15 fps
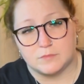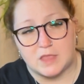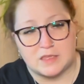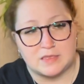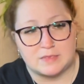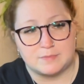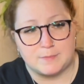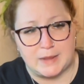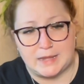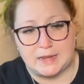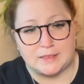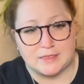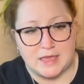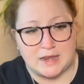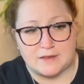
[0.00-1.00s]
in
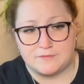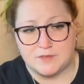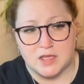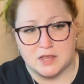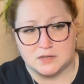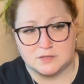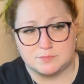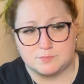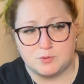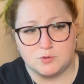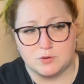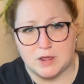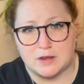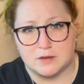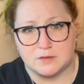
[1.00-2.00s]
meaning that I've not
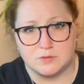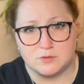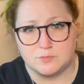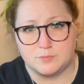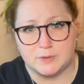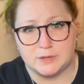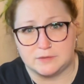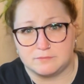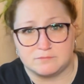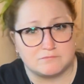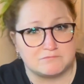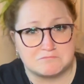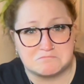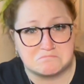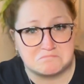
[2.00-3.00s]
pulled out a hoop in
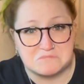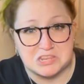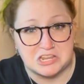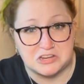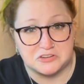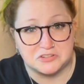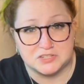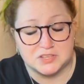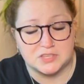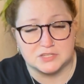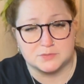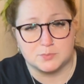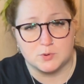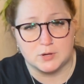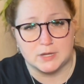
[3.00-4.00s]
years at this
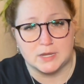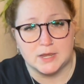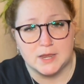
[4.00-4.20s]
point.